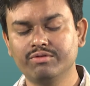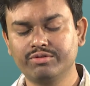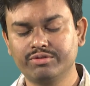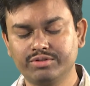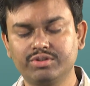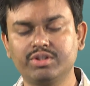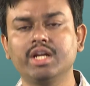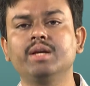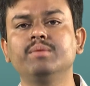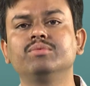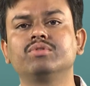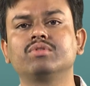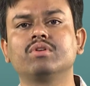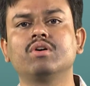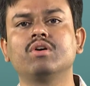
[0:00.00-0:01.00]

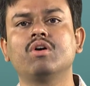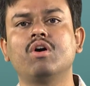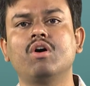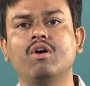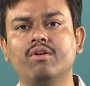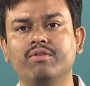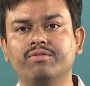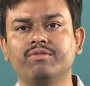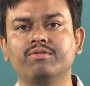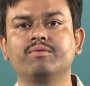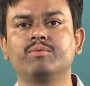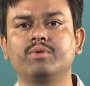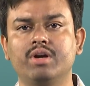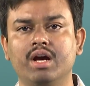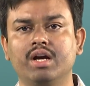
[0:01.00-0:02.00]
streams of
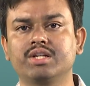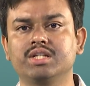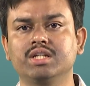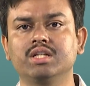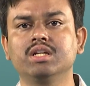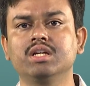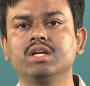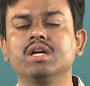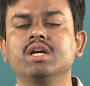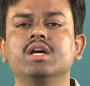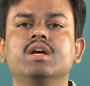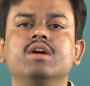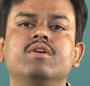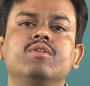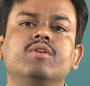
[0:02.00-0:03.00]
production,
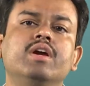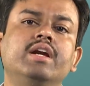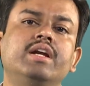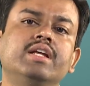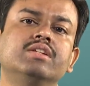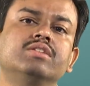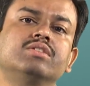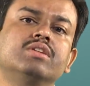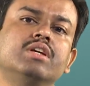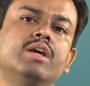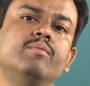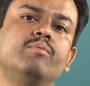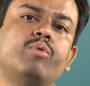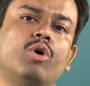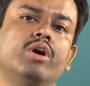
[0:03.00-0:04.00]
it is
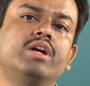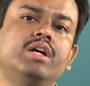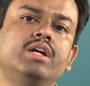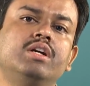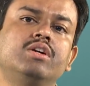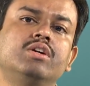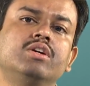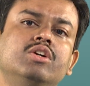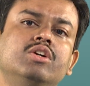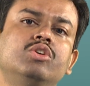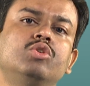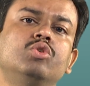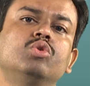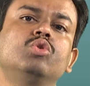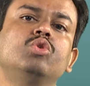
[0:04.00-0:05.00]
important
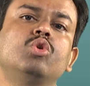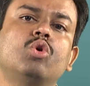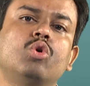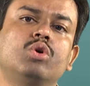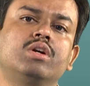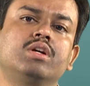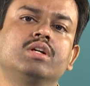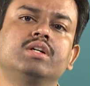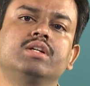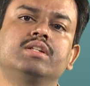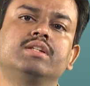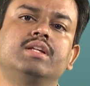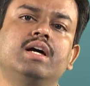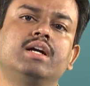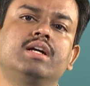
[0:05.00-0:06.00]
to note
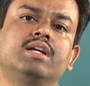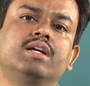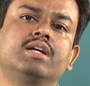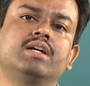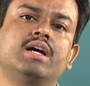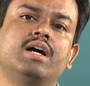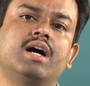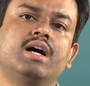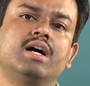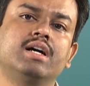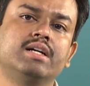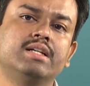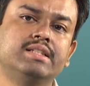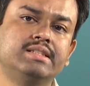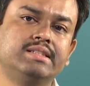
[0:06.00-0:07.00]
that
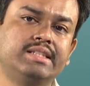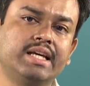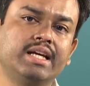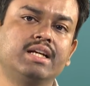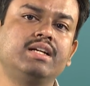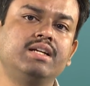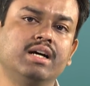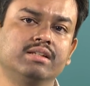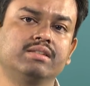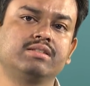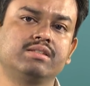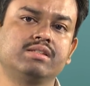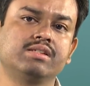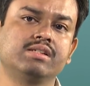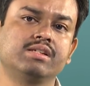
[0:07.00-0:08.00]
zinc
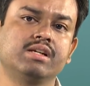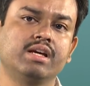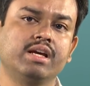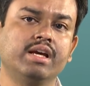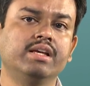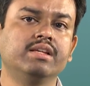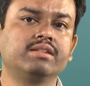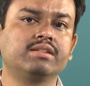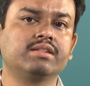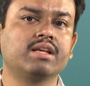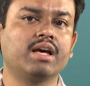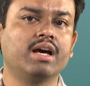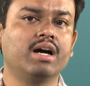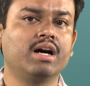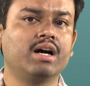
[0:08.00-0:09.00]
dust is
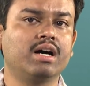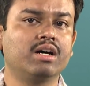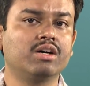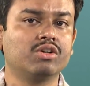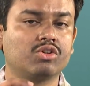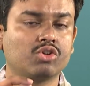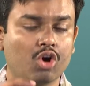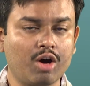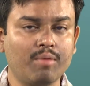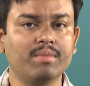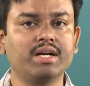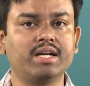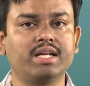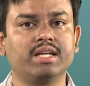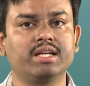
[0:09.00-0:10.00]
a raw
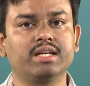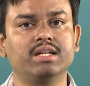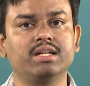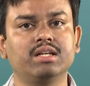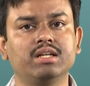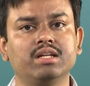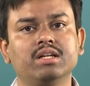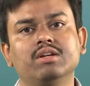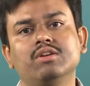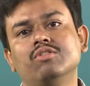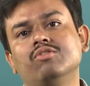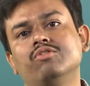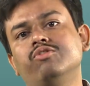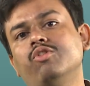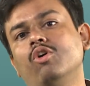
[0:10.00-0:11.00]
material
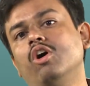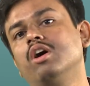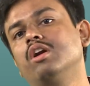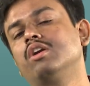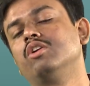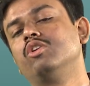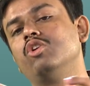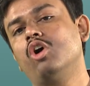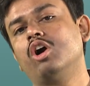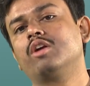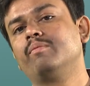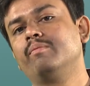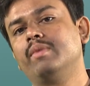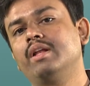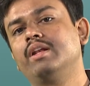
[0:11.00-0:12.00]
for lot
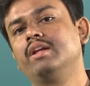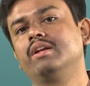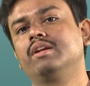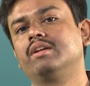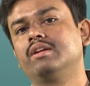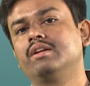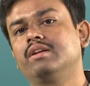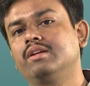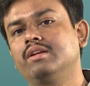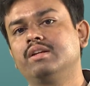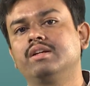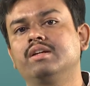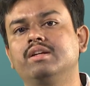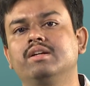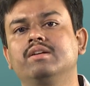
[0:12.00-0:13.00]
many
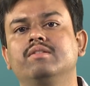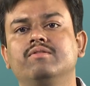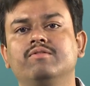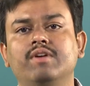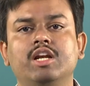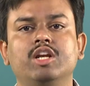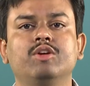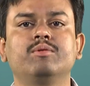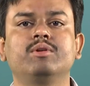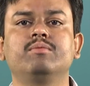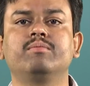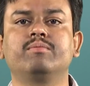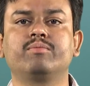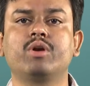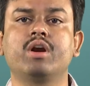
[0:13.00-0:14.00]
valuable
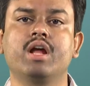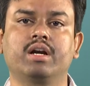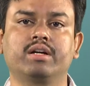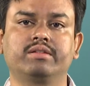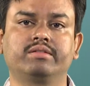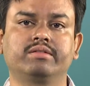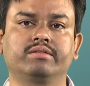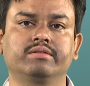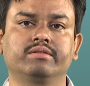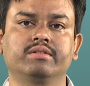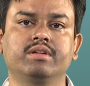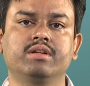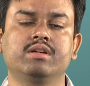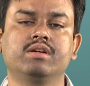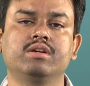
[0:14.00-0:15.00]
products.
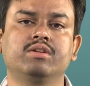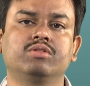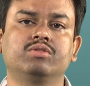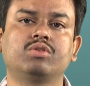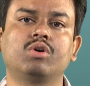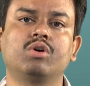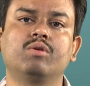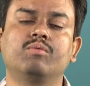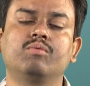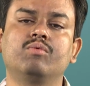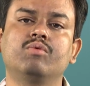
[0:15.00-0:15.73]
So,